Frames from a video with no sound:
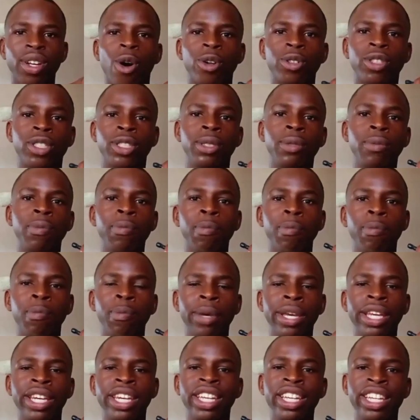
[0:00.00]
or
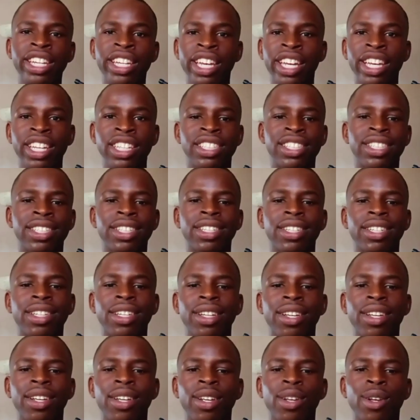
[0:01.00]
many years,
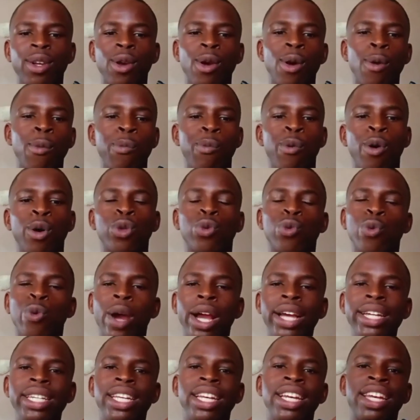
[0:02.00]
but
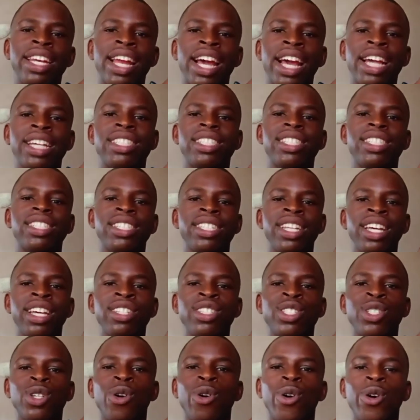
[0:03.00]
while the light
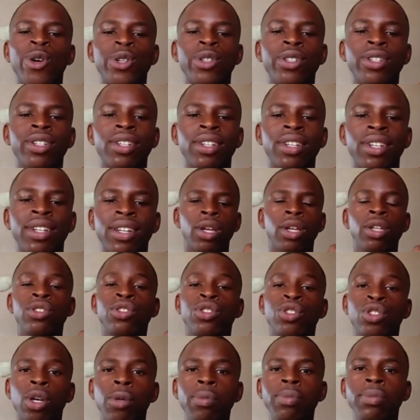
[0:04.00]
stays on,
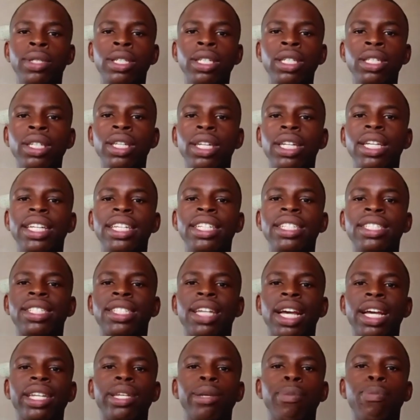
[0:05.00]
something
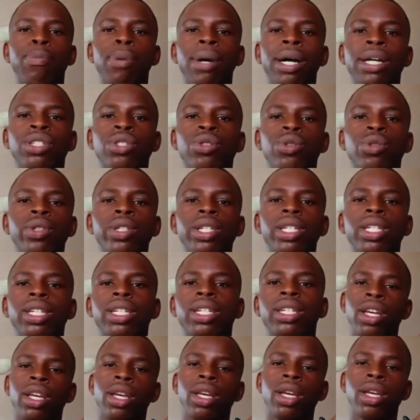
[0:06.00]
inside the battery
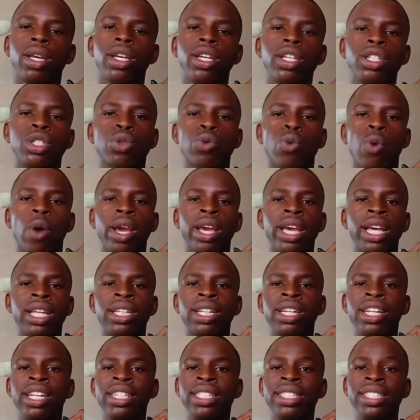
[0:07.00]
is
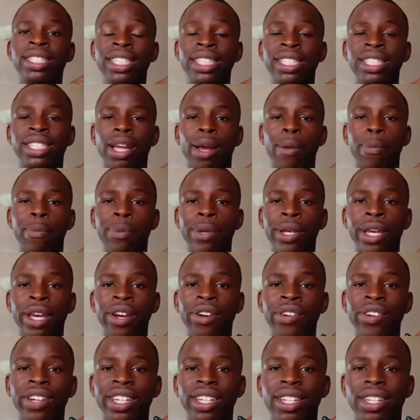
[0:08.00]
quietly
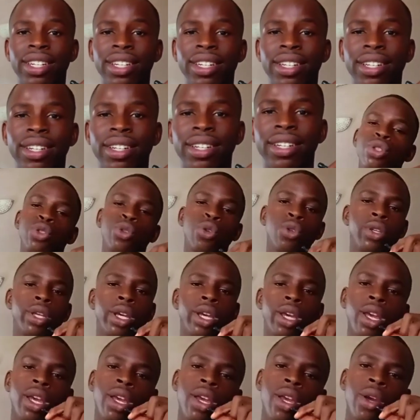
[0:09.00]
disappearing.
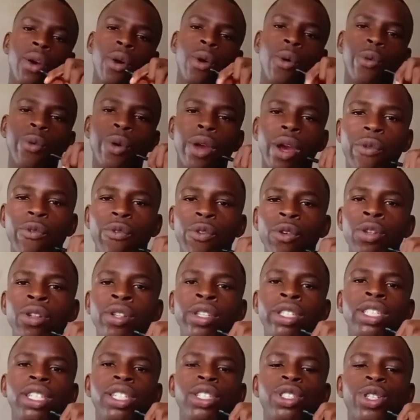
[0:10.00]
Today, we are
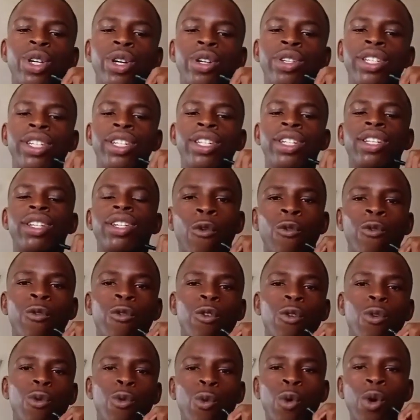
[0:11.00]
following the journey of
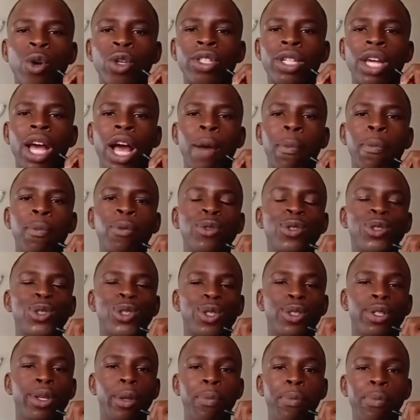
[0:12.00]
what happened
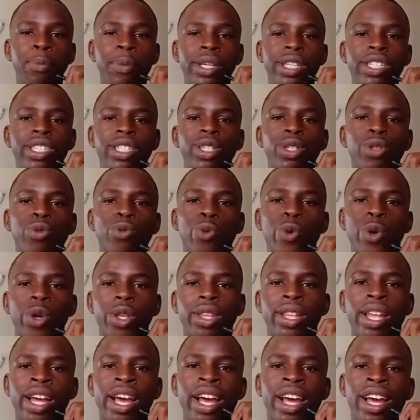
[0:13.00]
to the missing
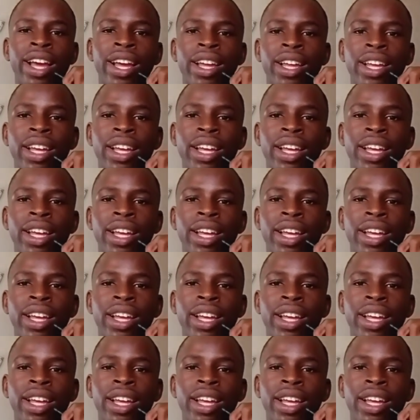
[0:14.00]
water